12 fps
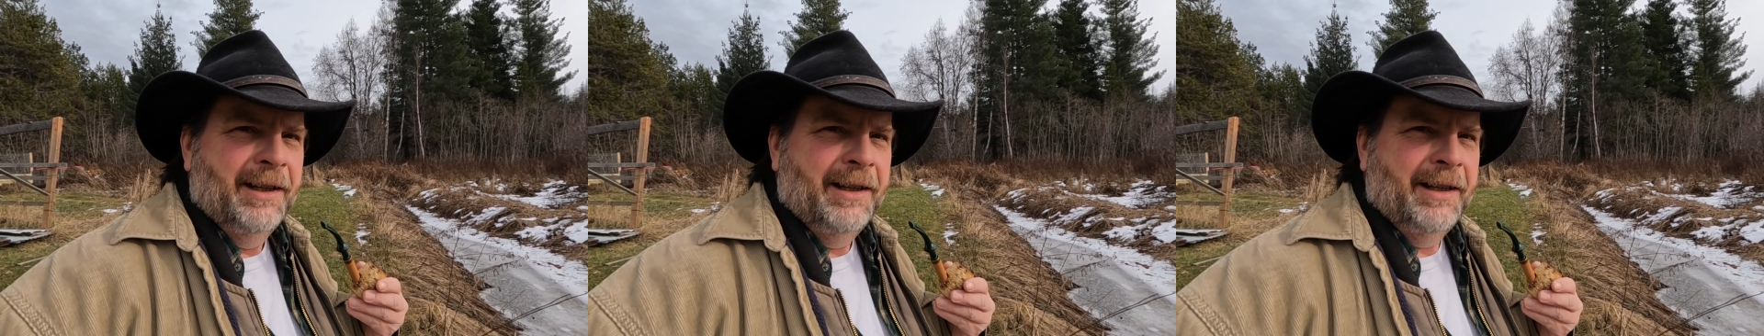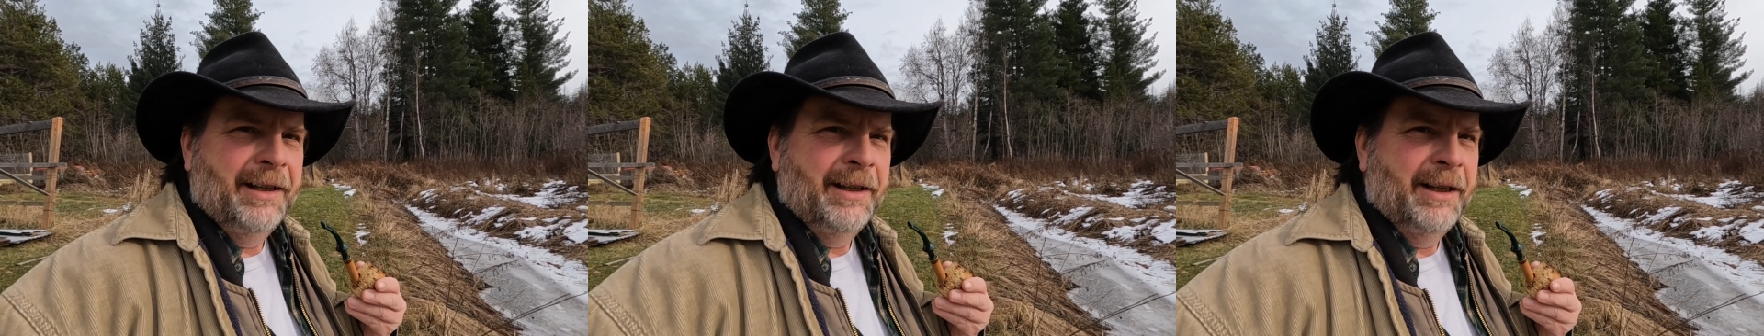
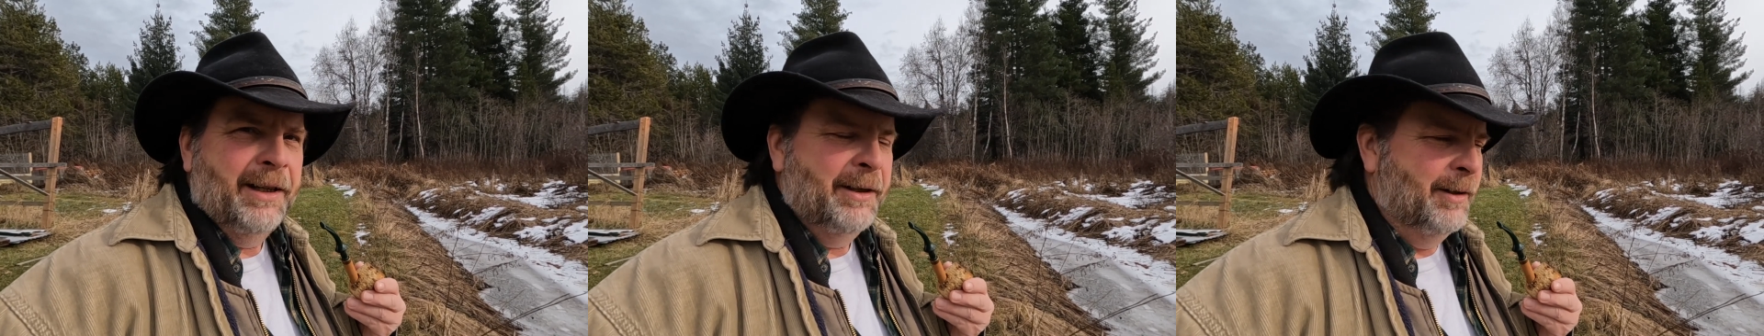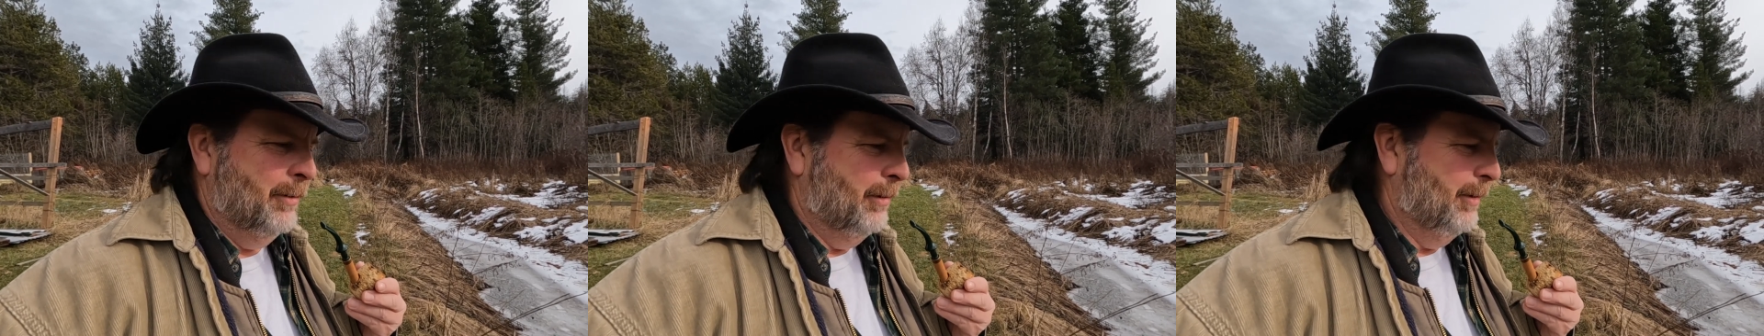in
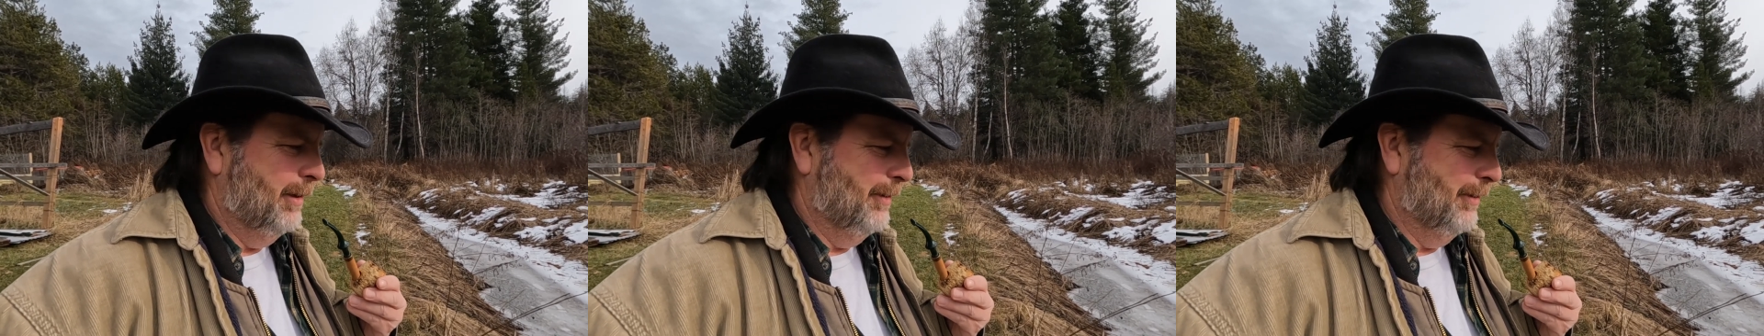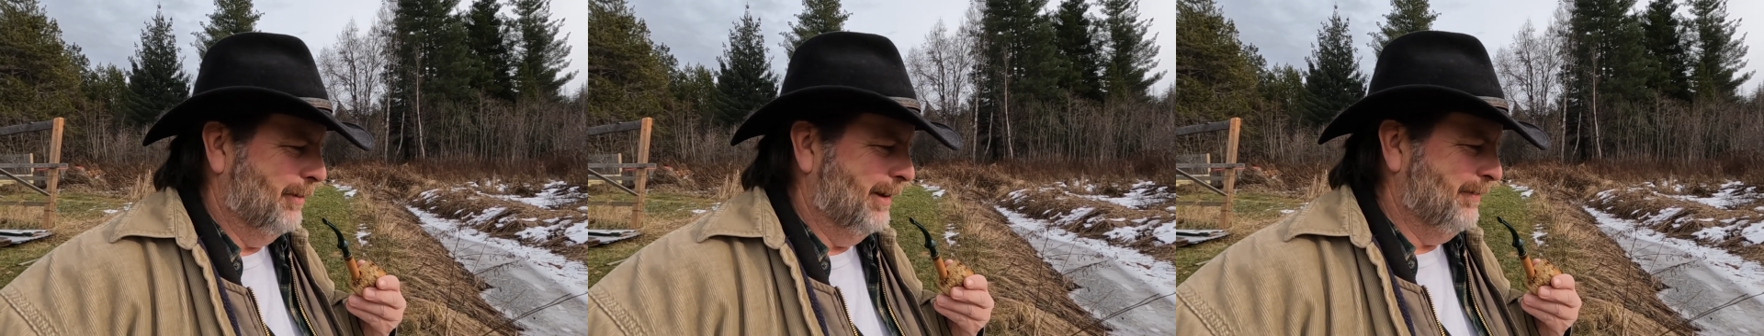
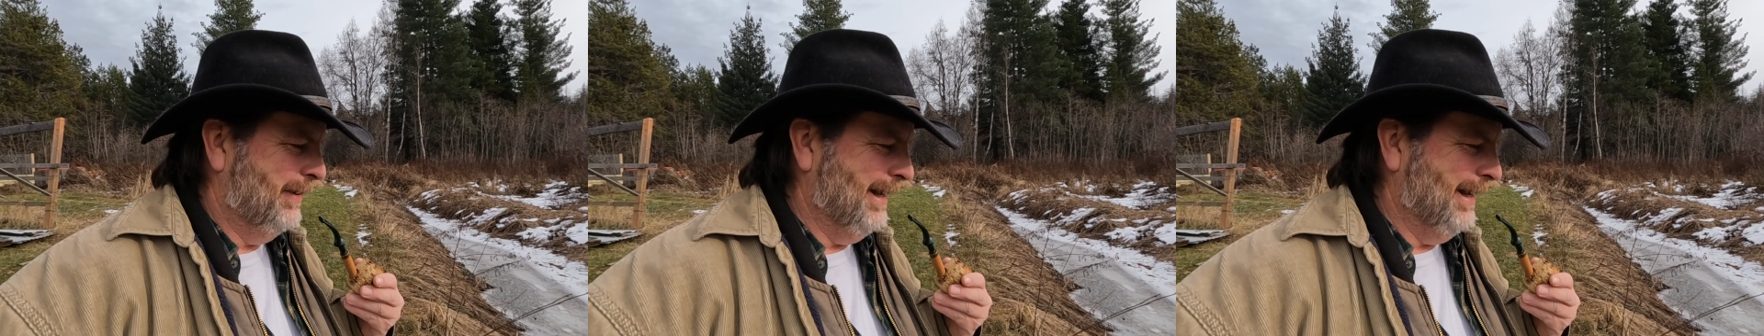one.